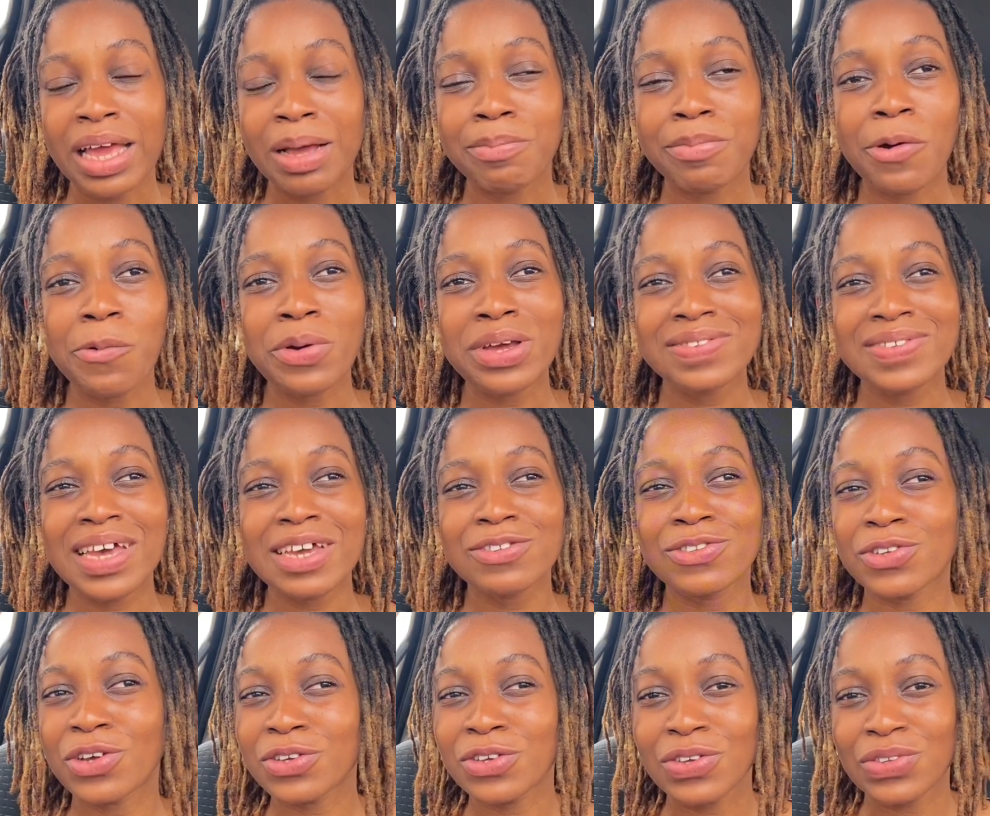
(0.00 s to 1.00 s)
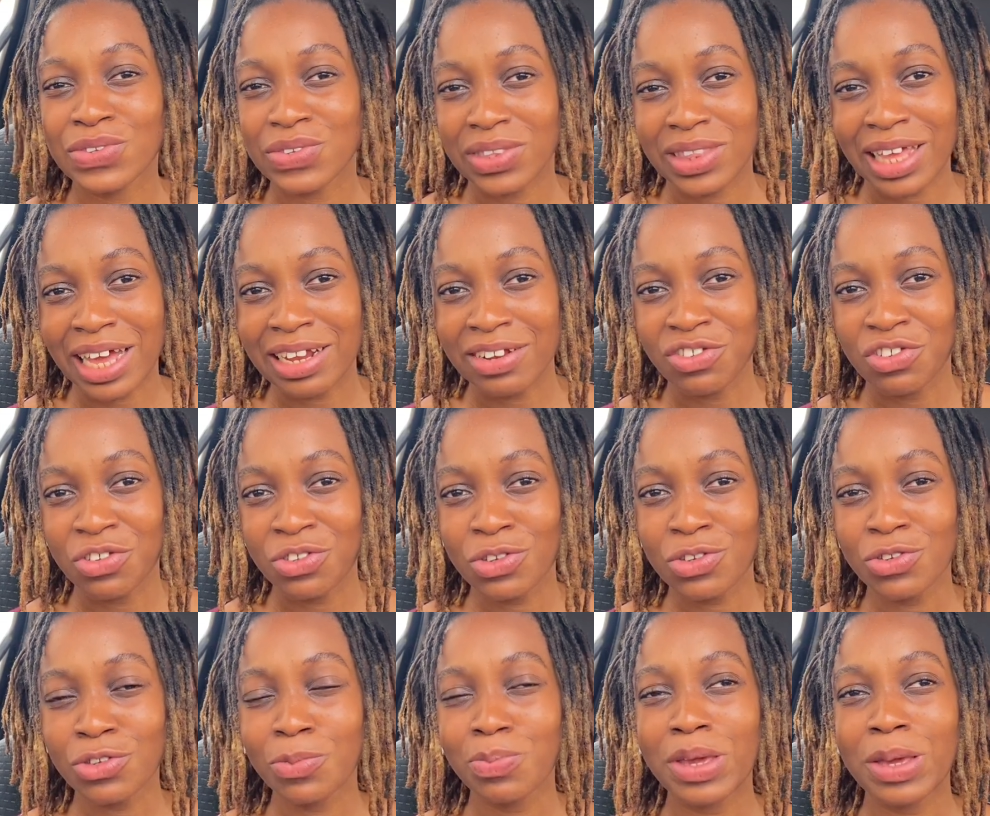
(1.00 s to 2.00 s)
But Winter is not used to that. She's
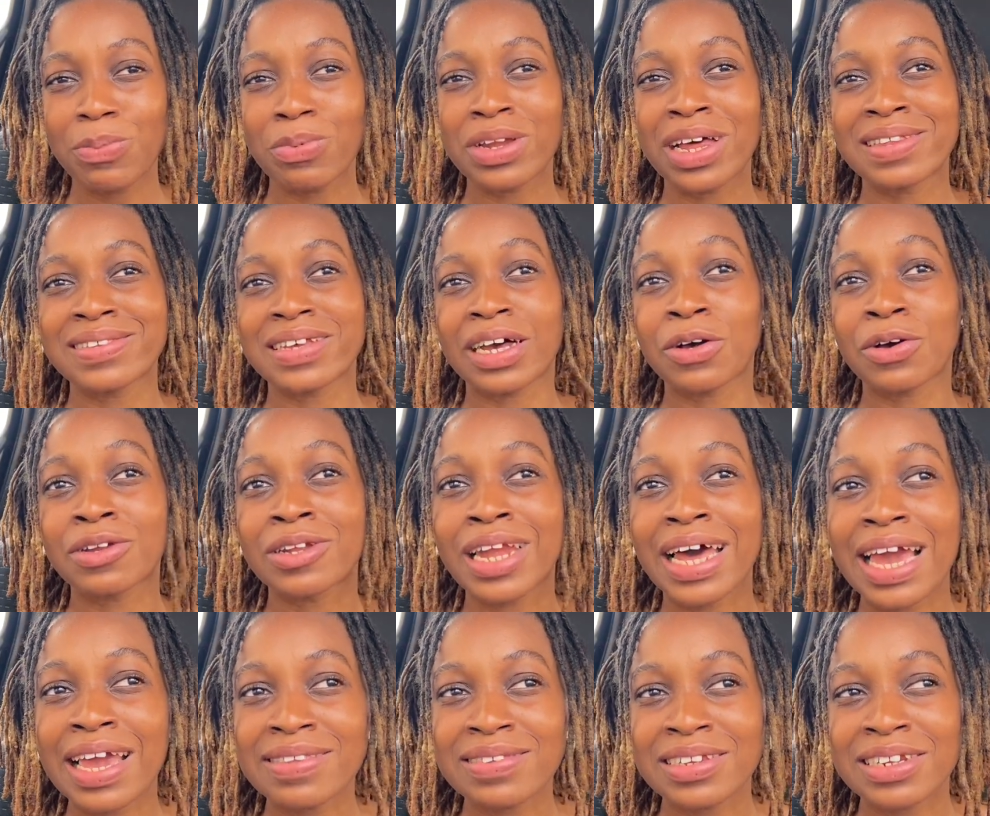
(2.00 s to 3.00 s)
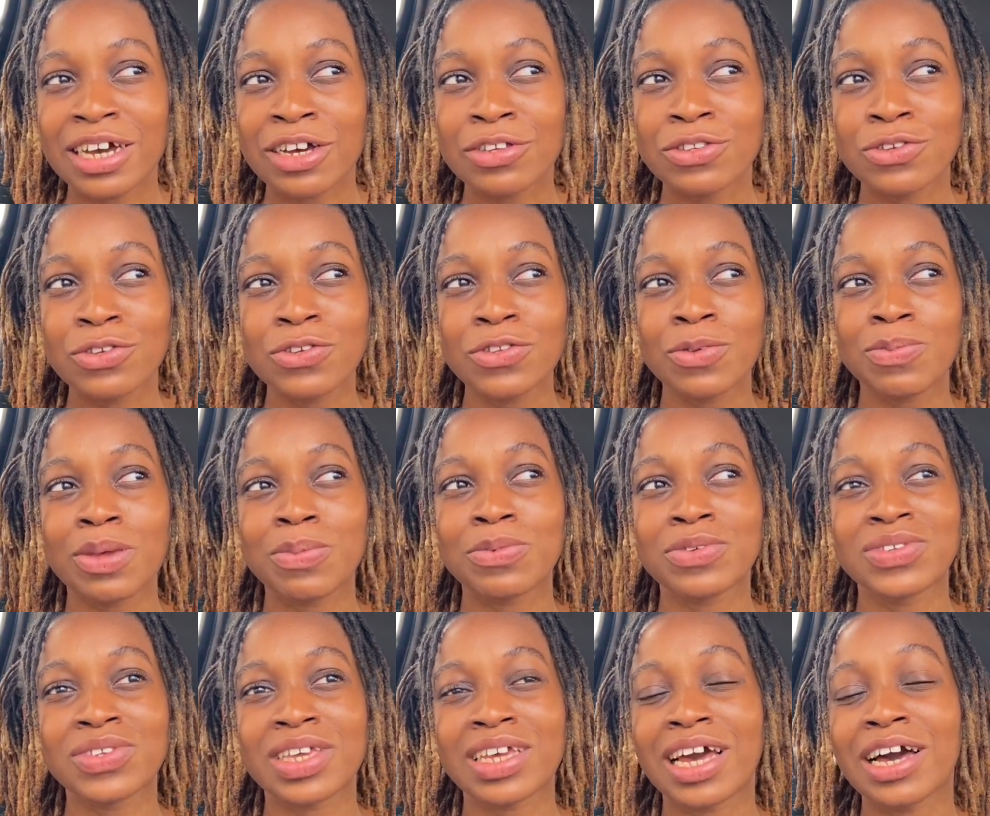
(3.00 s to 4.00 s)
used to people antagonizing her, used to people
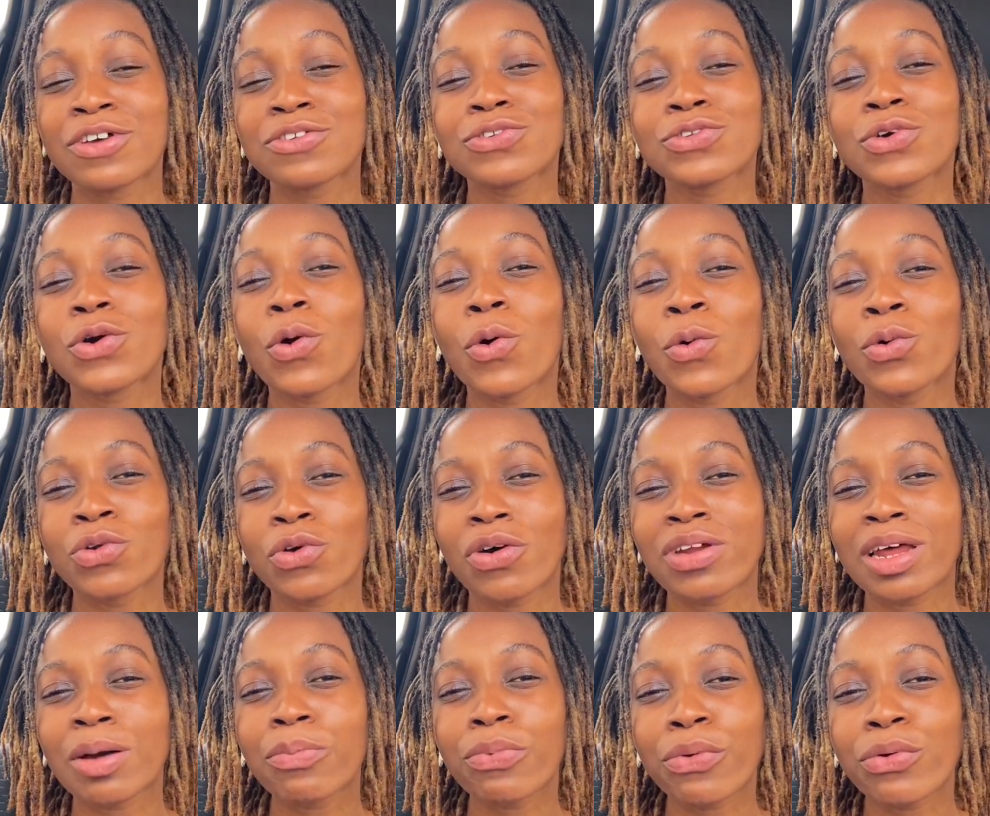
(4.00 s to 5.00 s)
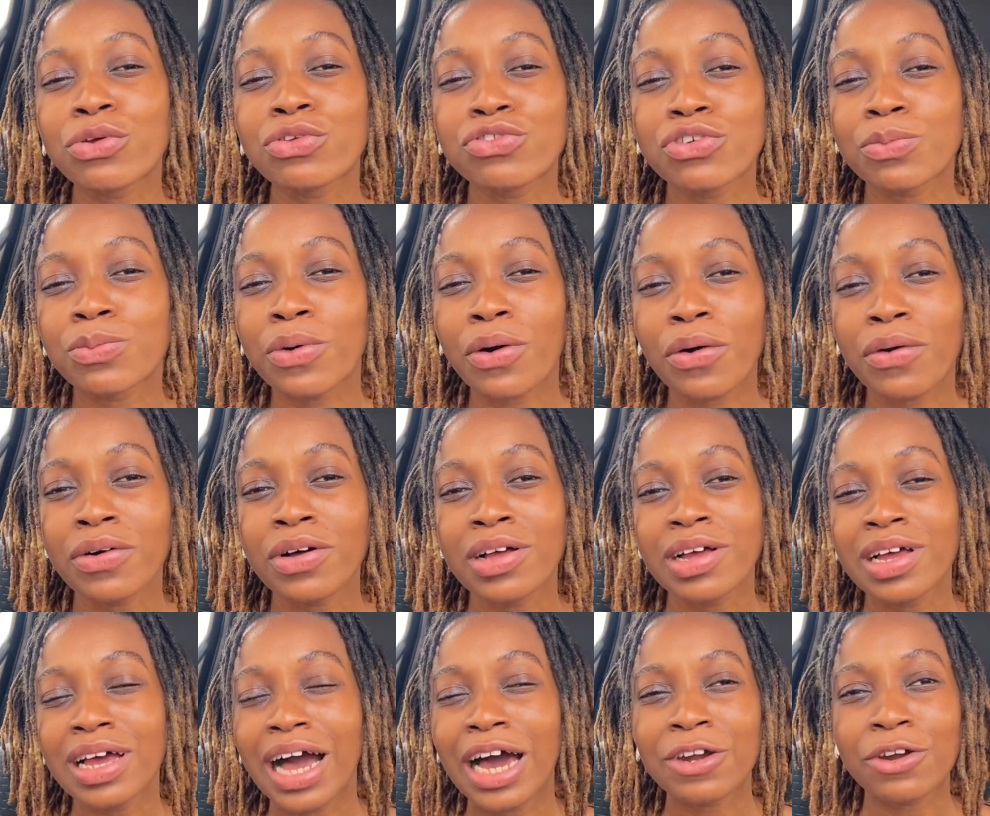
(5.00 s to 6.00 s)
seeing her as cold, unapproachable,
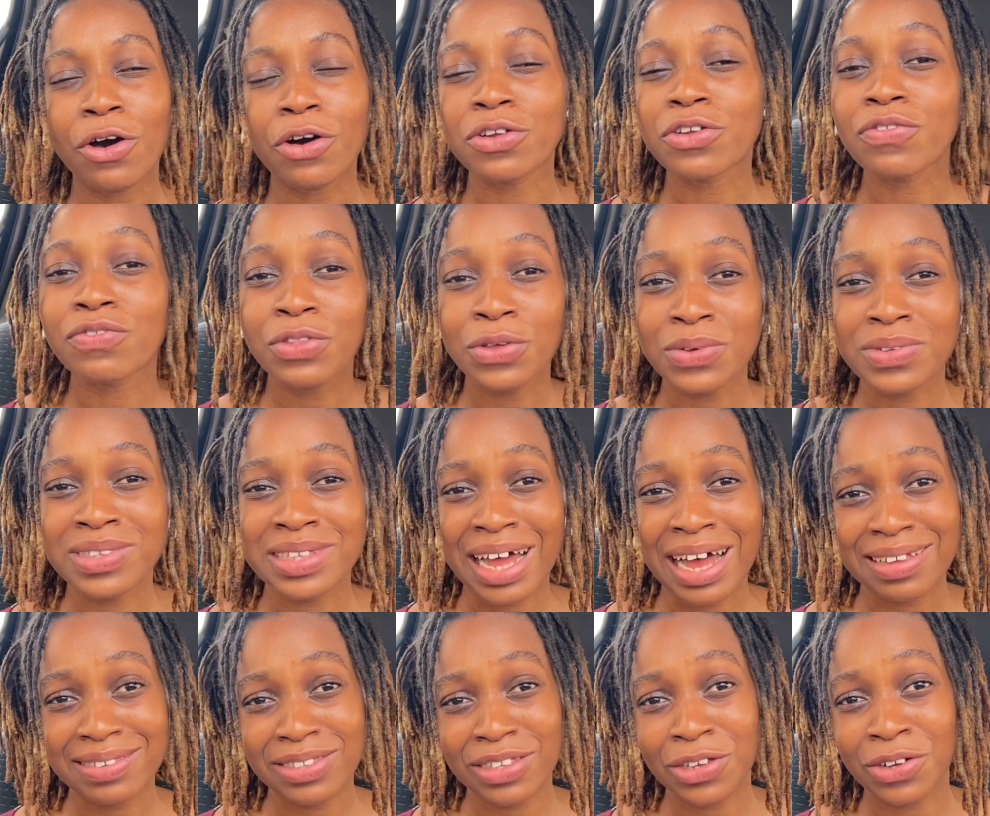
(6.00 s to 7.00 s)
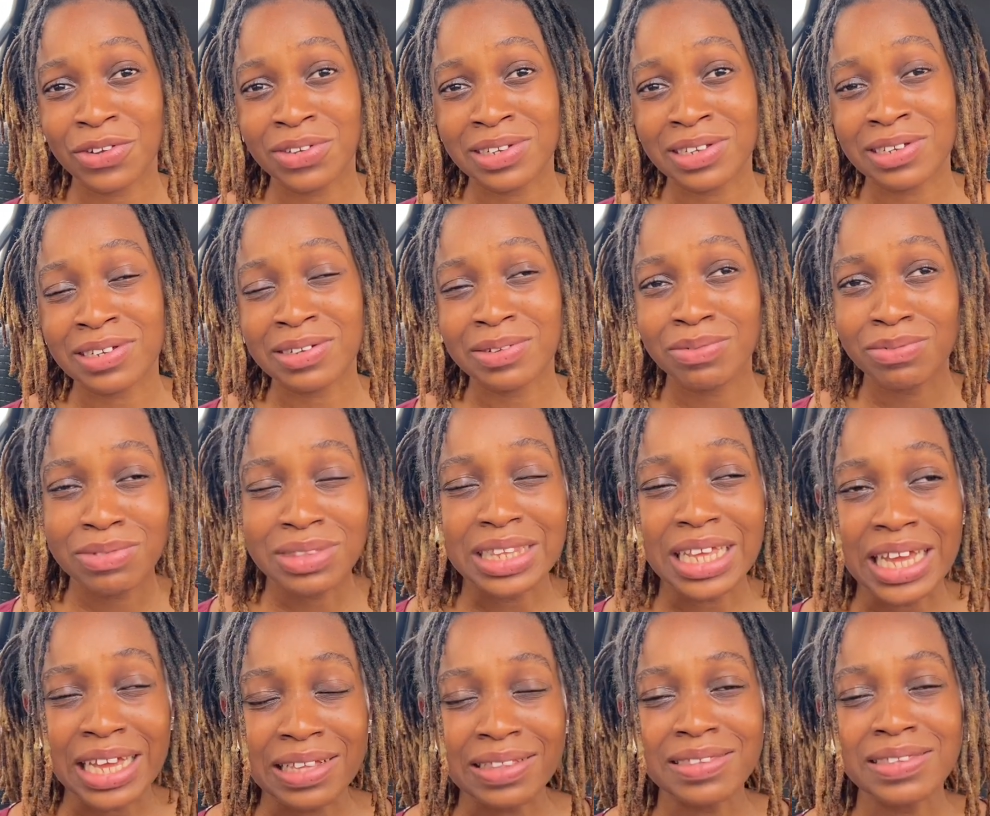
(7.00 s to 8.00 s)
and all of those nasty other
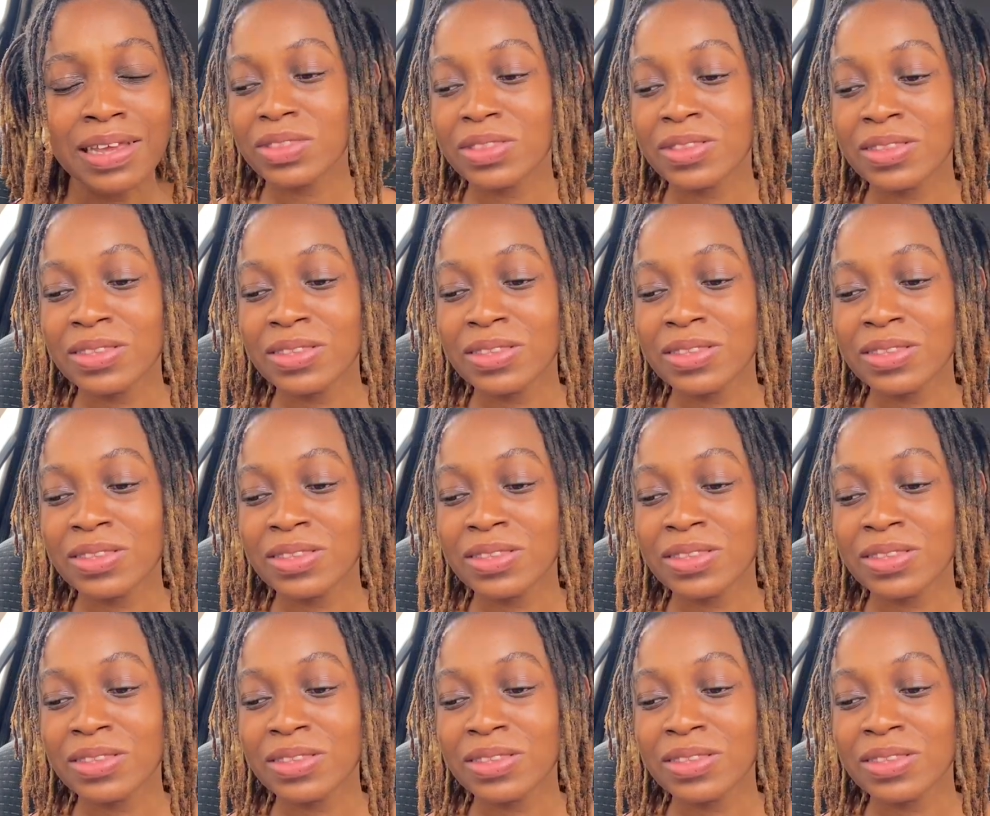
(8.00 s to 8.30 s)
things.